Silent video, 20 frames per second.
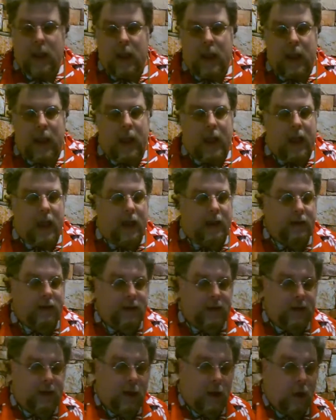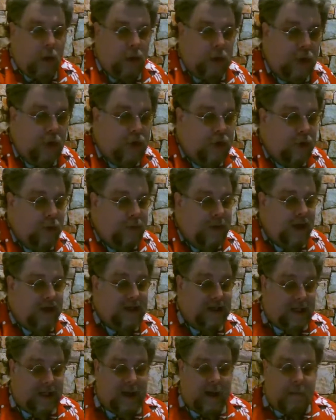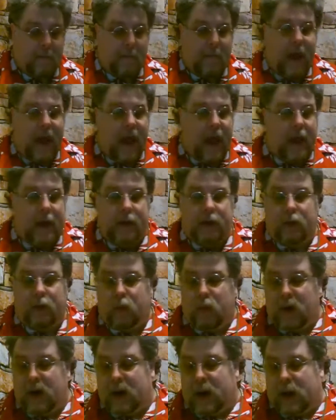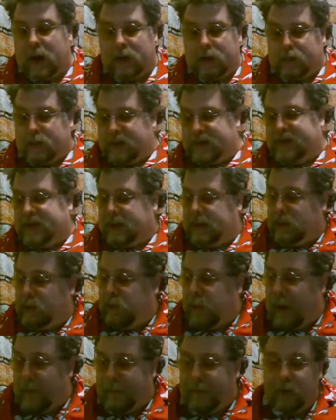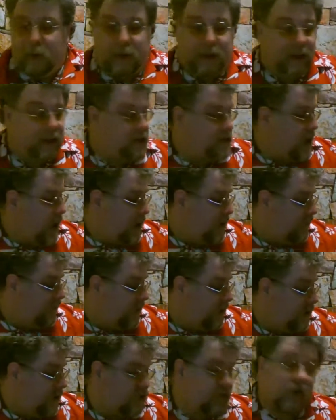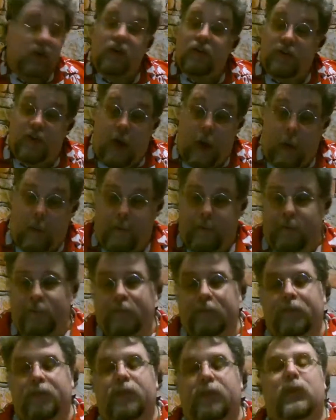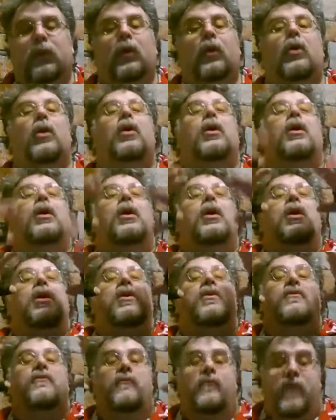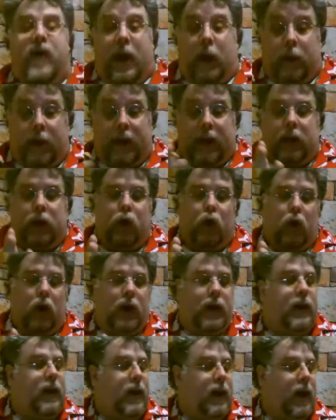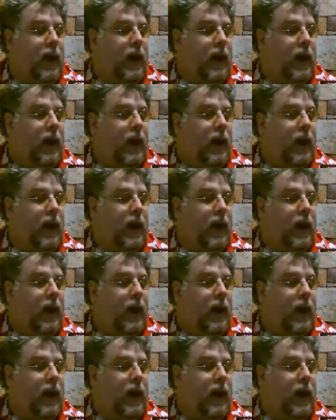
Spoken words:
And, YouTube doesn't get mad with the weaponry side of things. So, very good.